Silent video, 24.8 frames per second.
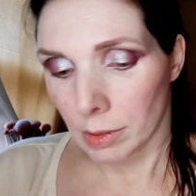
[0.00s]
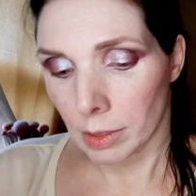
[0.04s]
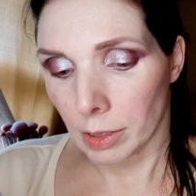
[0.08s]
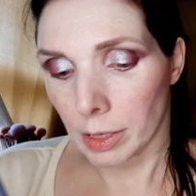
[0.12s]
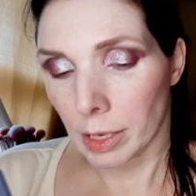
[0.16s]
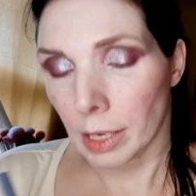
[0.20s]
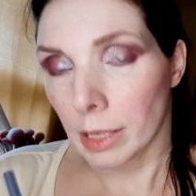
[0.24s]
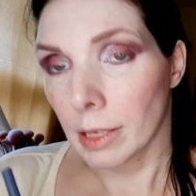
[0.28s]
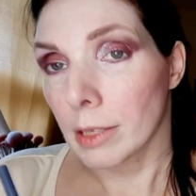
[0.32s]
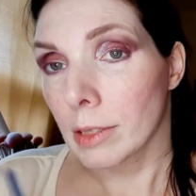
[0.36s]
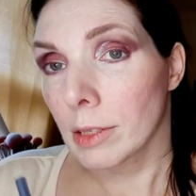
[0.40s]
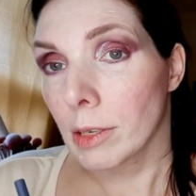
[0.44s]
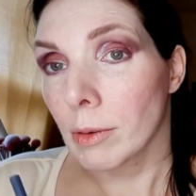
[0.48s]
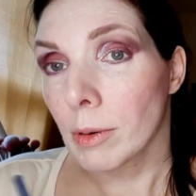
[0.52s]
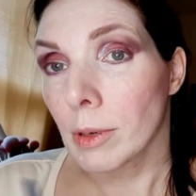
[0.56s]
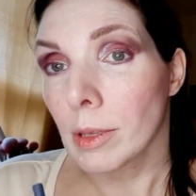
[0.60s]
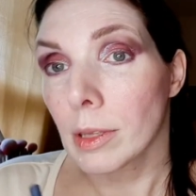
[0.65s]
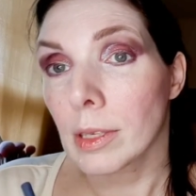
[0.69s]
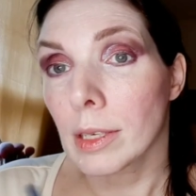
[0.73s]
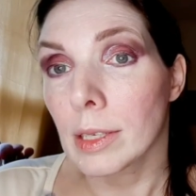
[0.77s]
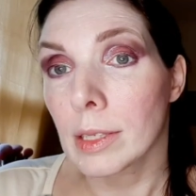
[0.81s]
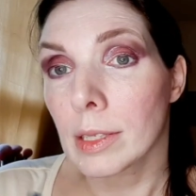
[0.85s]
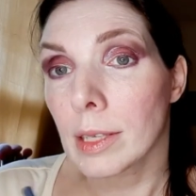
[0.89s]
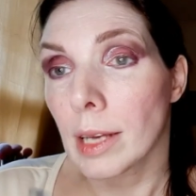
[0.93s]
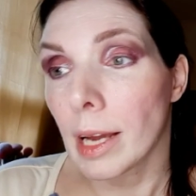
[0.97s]
Okay, let's go
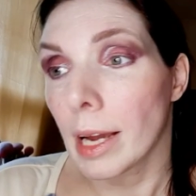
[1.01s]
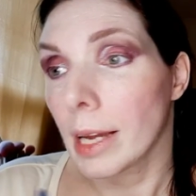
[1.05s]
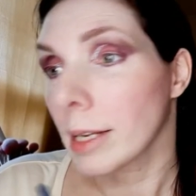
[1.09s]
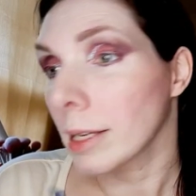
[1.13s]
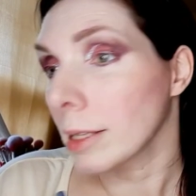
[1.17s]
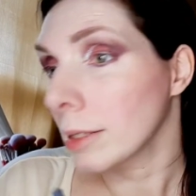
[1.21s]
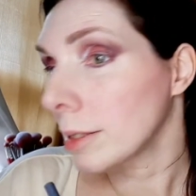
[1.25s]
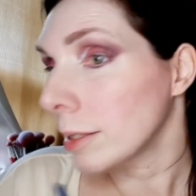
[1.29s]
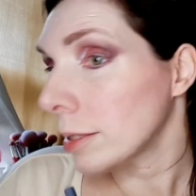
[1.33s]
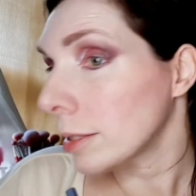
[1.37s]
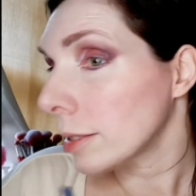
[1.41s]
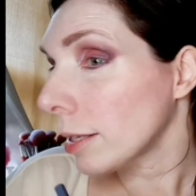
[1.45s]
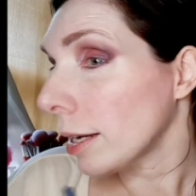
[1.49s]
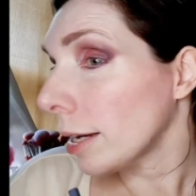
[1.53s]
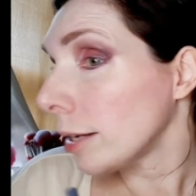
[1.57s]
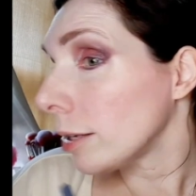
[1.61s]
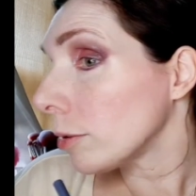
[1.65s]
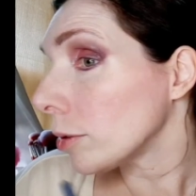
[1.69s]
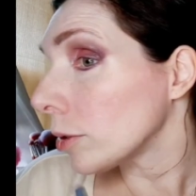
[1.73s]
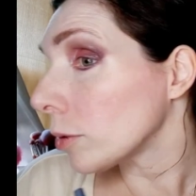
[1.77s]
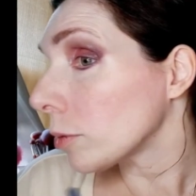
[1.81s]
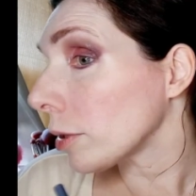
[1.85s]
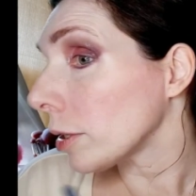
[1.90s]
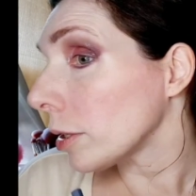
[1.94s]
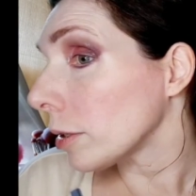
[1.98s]
on this side because this side
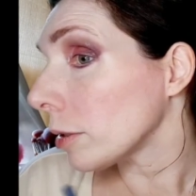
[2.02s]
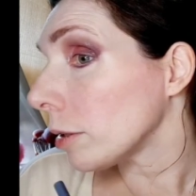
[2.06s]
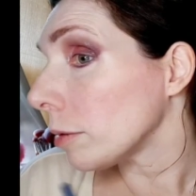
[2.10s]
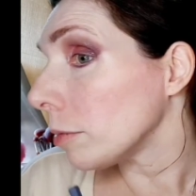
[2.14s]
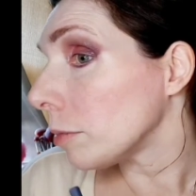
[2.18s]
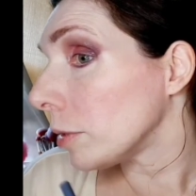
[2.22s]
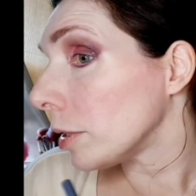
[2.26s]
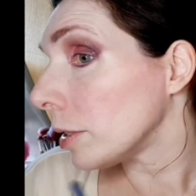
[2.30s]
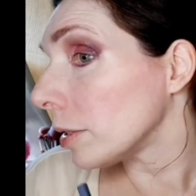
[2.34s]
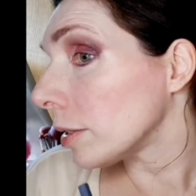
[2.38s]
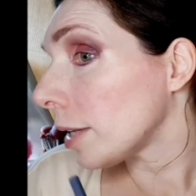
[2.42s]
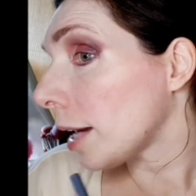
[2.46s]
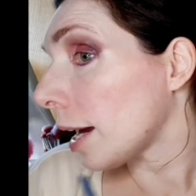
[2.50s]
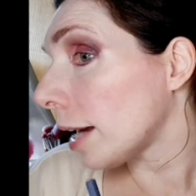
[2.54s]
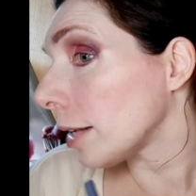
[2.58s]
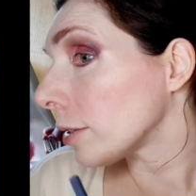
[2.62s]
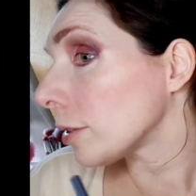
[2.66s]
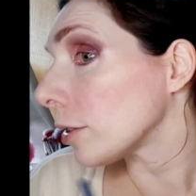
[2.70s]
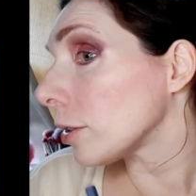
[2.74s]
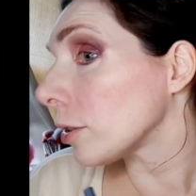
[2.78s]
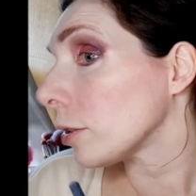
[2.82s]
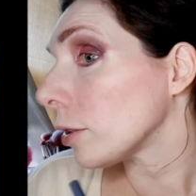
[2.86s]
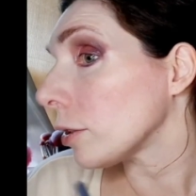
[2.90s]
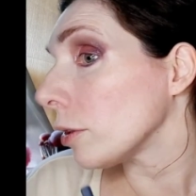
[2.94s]
was where the disaster